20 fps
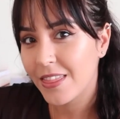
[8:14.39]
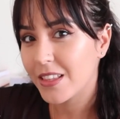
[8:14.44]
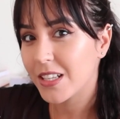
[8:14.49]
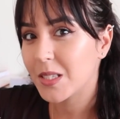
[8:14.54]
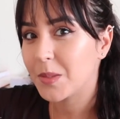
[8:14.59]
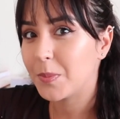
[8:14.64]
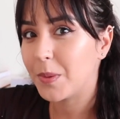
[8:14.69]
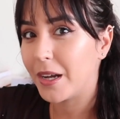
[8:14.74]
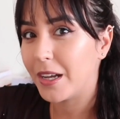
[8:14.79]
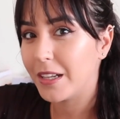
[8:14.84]

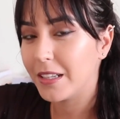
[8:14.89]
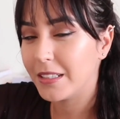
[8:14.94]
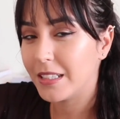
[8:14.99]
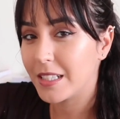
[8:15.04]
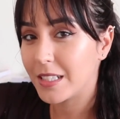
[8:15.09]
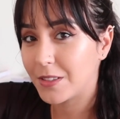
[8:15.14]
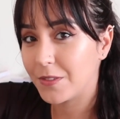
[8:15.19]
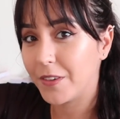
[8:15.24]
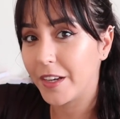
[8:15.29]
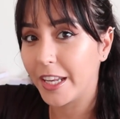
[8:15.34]
this
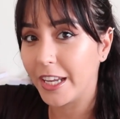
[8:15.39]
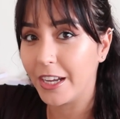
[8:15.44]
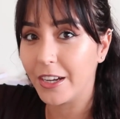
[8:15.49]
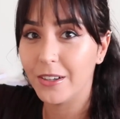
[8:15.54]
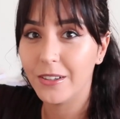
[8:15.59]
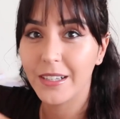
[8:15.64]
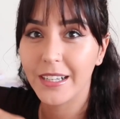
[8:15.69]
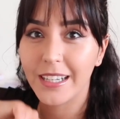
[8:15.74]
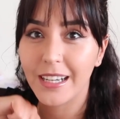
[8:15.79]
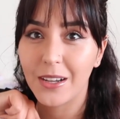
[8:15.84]
this
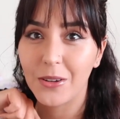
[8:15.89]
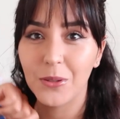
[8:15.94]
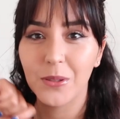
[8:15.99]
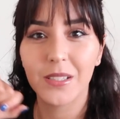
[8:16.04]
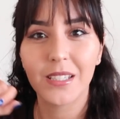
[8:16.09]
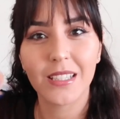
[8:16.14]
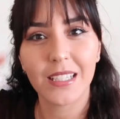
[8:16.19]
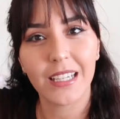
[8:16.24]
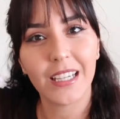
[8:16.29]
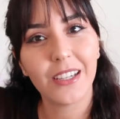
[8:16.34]
video and I
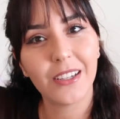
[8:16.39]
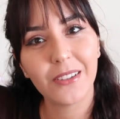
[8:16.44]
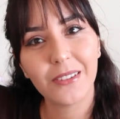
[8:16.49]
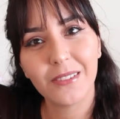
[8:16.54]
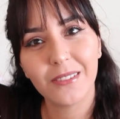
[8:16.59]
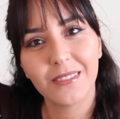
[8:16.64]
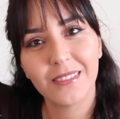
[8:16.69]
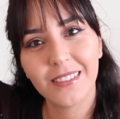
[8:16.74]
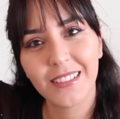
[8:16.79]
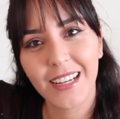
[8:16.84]
will see
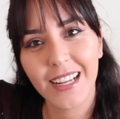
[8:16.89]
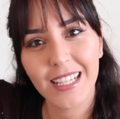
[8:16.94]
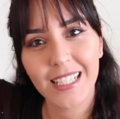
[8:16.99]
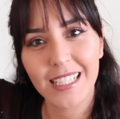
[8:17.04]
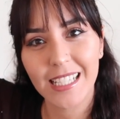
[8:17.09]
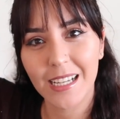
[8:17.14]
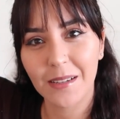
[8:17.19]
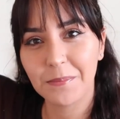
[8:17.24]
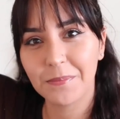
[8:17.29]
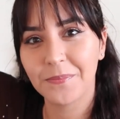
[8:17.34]
you
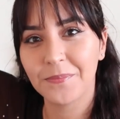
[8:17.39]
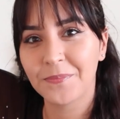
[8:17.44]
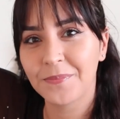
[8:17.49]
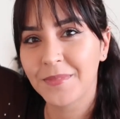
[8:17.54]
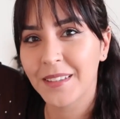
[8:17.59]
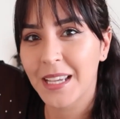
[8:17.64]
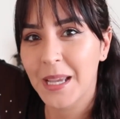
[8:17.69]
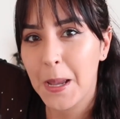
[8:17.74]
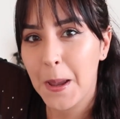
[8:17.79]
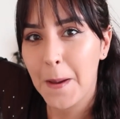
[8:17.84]
next time
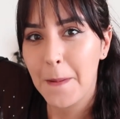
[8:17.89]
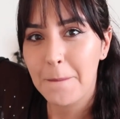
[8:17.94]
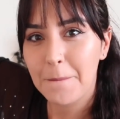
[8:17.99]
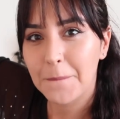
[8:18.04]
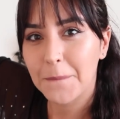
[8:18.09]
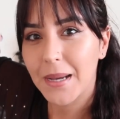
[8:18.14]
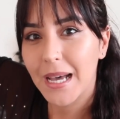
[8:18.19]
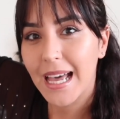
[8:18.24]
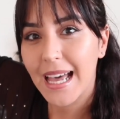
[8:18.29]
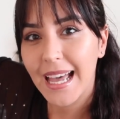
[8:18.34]

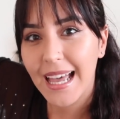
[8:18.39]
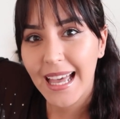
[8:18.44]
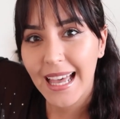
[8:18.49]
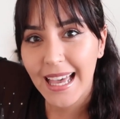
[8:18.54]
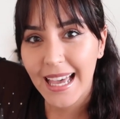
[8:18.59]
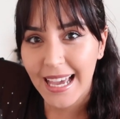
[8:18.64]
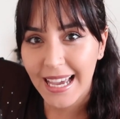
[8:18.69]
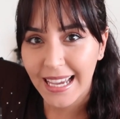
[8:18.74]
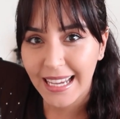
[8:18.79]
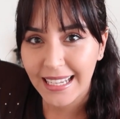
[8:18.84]

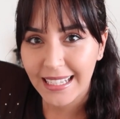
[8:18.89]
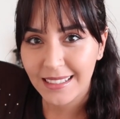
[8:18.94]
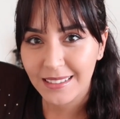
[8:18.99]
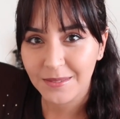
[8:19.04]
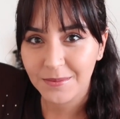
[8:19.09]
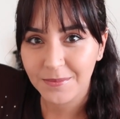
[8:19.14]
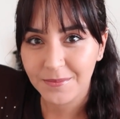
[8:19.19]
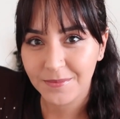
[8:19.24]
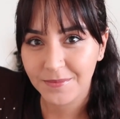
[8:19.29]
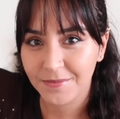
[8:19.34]
bye
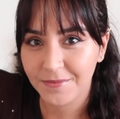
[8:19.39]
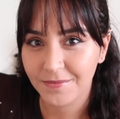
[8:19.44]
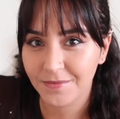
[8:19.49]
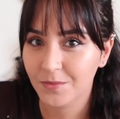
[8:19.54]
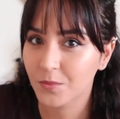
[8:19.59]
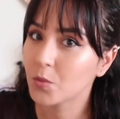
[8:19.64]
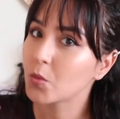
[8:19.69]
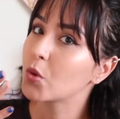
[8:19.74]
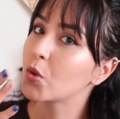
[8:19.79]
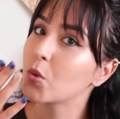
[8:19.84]

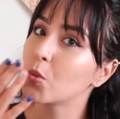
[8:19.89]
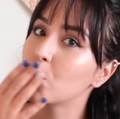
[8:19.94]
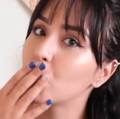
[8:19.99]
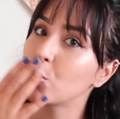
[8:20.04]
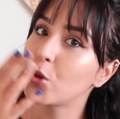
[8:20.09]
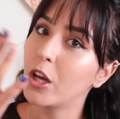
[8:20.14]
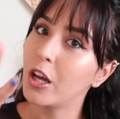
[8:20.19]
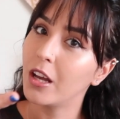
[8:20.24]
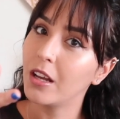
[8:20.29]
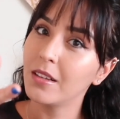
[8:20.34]

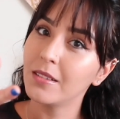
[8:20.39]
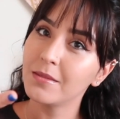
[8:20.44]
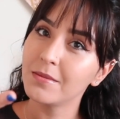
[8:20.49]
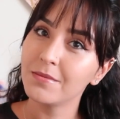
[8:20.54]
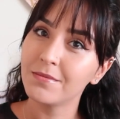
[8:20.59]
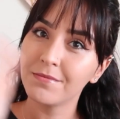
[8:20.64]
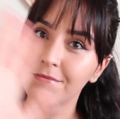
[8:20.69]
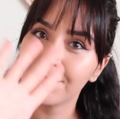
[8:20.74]
Mwah.